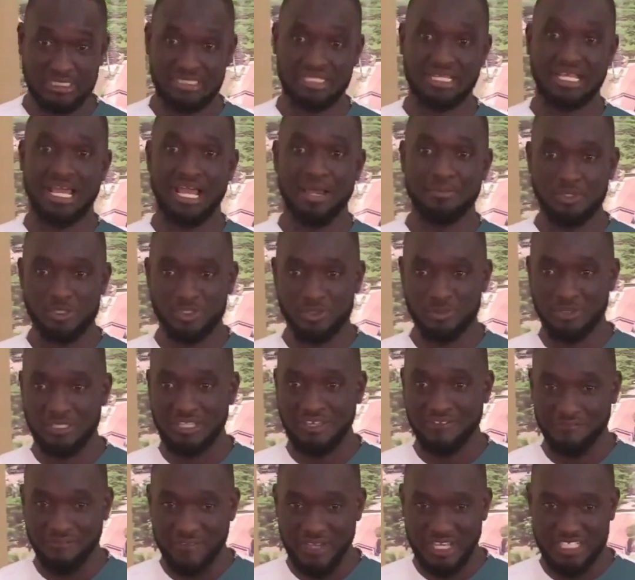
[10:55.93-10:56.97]
and I happen to be the
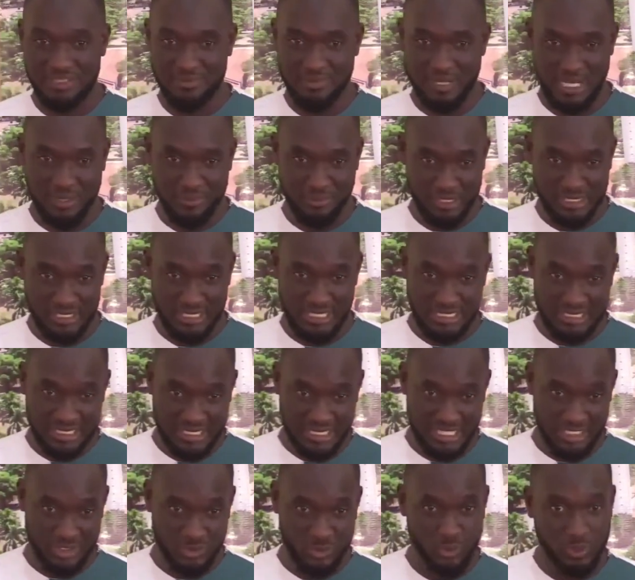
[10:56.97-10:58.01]
first black president in
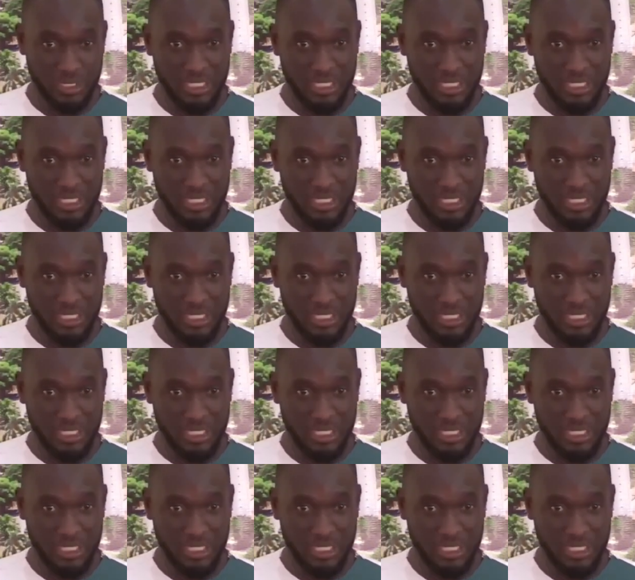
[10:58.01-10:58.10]
the school